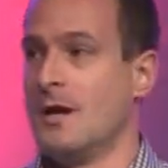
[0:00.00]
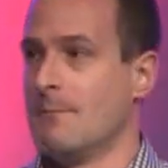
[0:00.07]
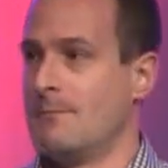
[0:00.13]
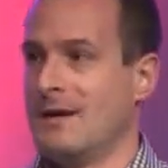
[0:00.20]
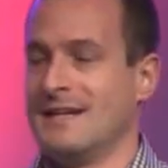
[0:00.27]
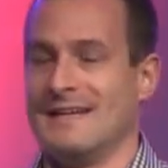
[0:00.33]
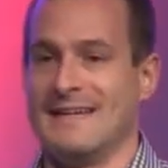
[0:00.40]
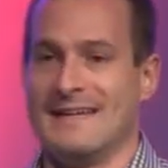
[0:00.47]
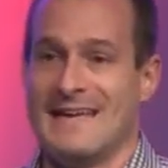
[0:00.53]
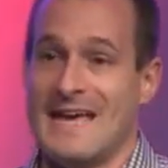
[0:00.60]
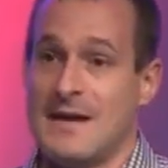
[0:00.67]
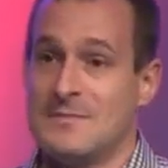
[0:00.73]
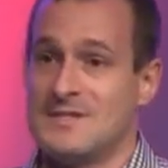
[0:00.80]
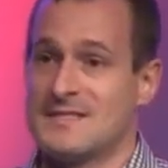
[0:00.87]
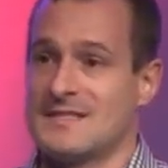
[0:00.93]
budding
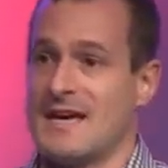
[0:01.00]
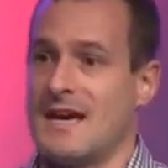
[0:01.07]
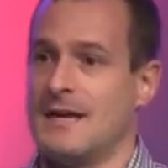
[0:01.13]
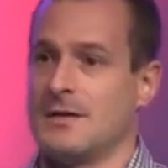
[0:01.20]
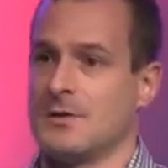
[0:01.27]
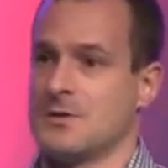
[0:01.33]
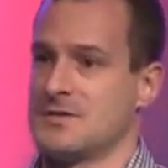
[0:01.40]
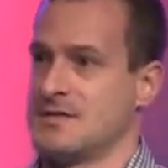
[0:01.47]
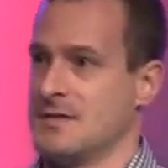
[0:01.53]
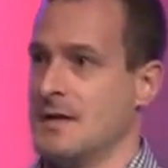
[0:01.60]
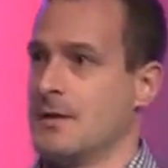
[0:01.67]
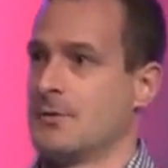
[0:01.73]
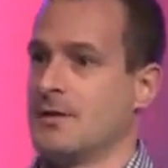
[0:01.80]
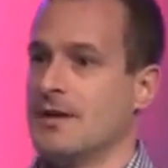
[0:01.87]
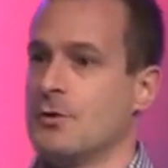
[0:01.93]
game designers and
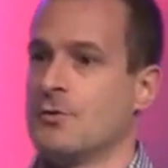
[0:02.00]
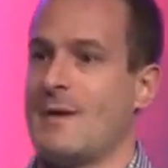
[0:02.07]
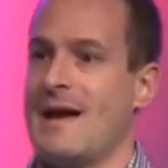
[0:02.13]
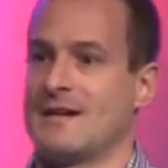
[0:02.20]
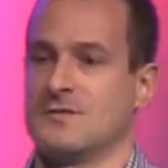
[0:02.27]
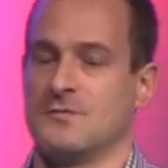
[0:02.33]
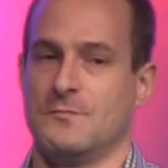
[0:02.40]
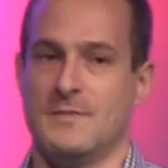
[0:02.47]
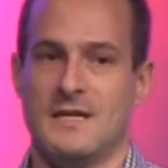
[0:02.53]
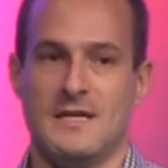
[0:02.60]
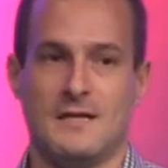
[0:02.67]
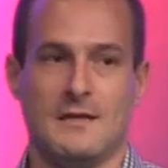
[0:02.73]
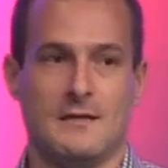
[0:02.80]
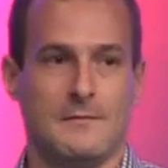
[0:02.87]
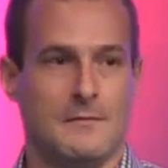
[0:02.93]
other interactive
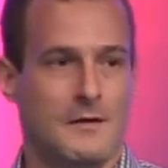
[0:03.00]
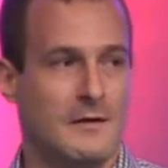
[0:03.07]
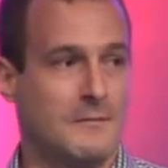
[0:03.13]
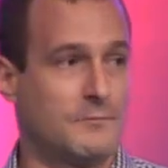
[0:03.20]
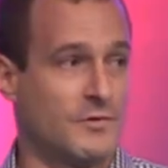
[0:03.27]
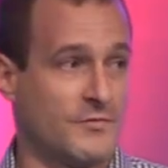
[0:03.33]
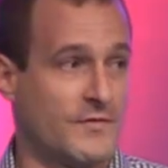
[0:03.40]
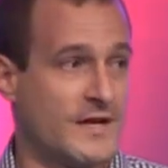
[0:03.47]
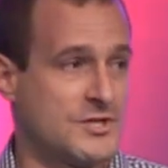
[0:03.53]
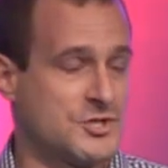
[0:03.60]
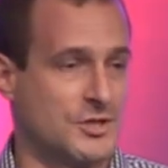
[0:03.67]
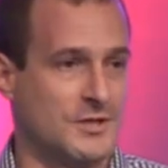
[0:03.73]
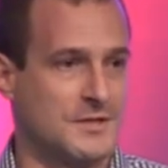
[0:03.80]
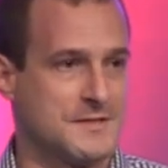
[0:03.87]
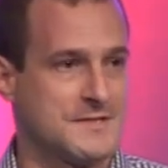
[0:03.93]
media uh,
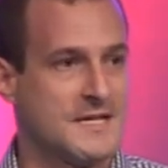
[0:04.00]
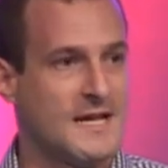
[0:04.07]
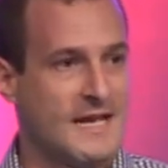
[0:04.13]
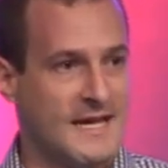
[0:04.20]
professionals,